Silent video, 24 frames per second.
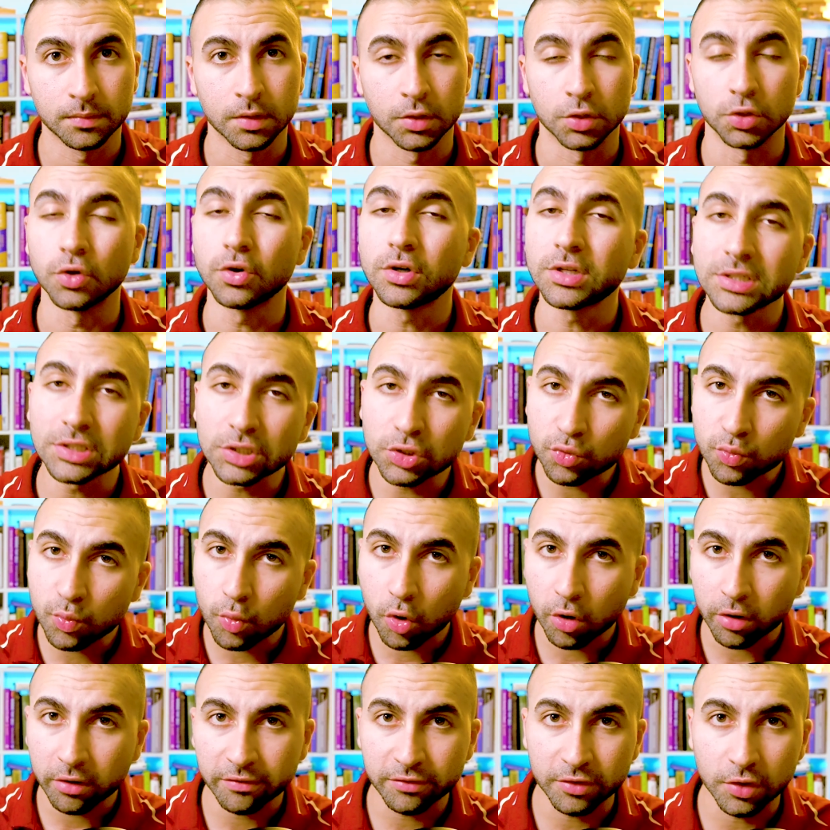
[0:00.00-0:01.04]
You can do
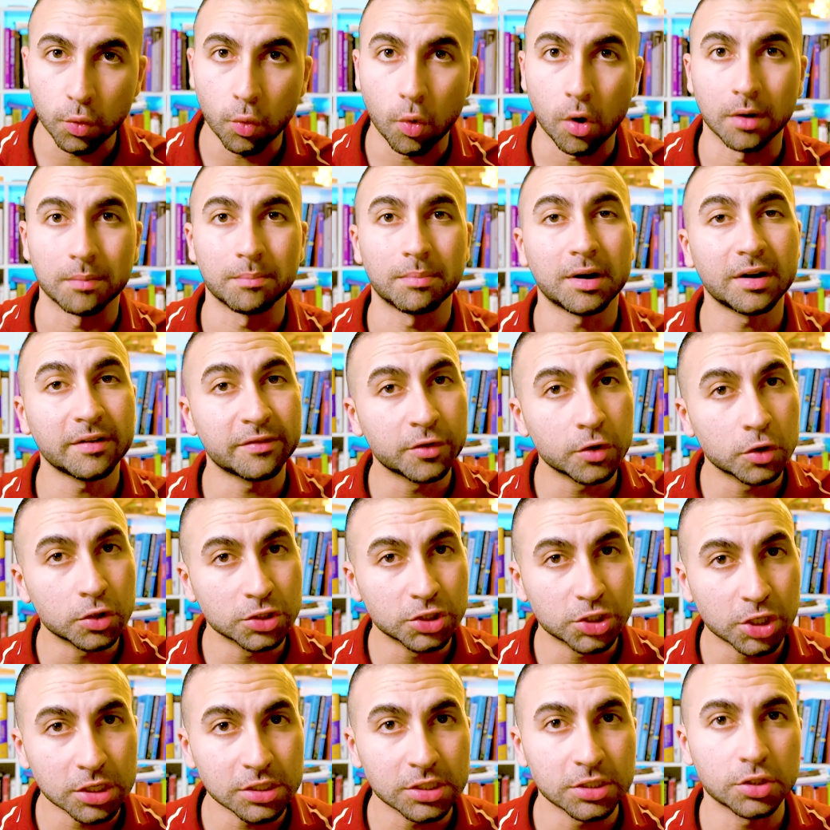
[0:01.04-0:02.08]
more if you want, but if you're
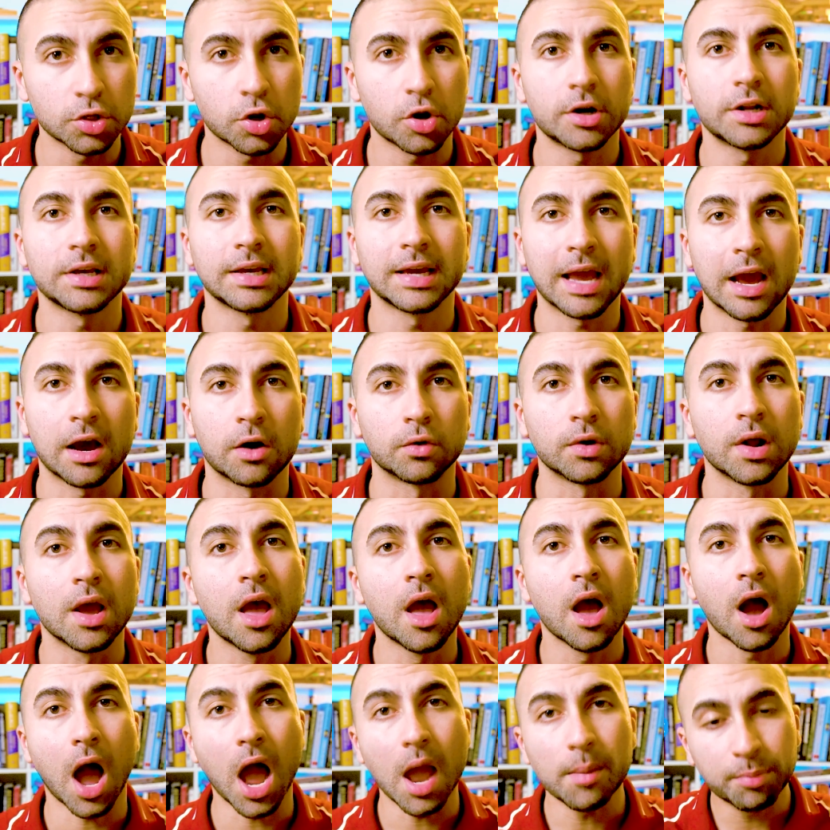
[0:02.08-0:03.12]
just starting out,
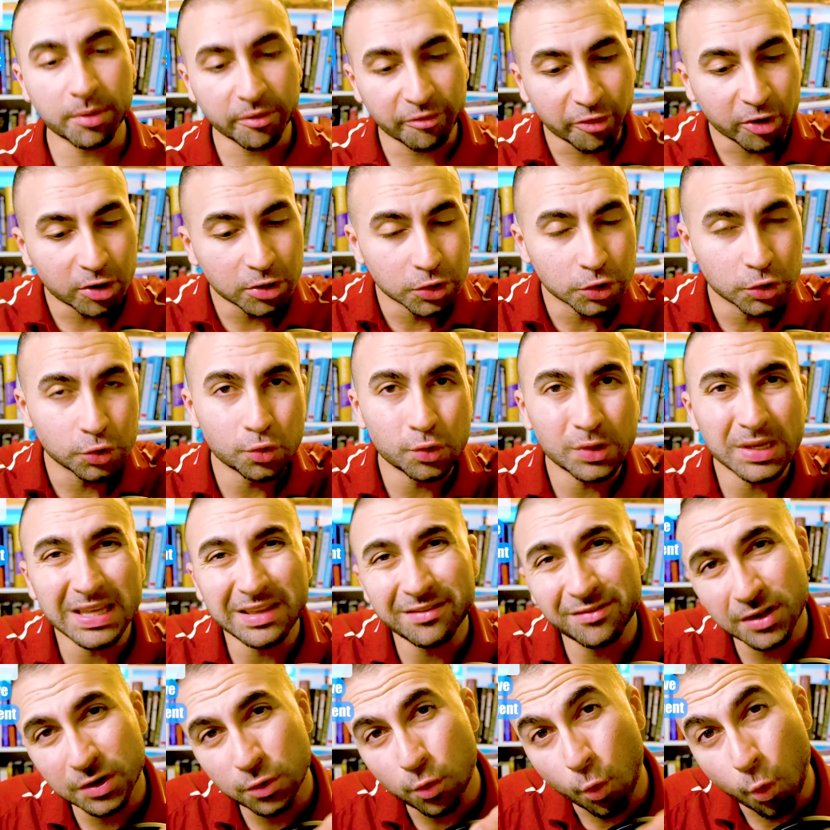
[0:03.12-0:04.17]
I prefer you do
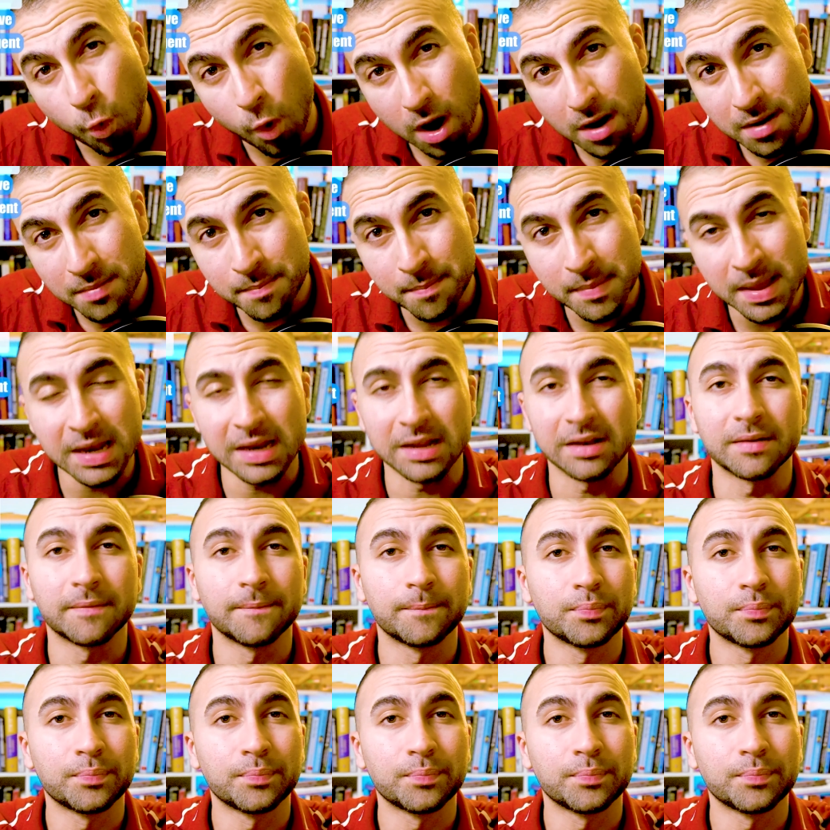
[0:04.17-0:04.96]
even 1 minute,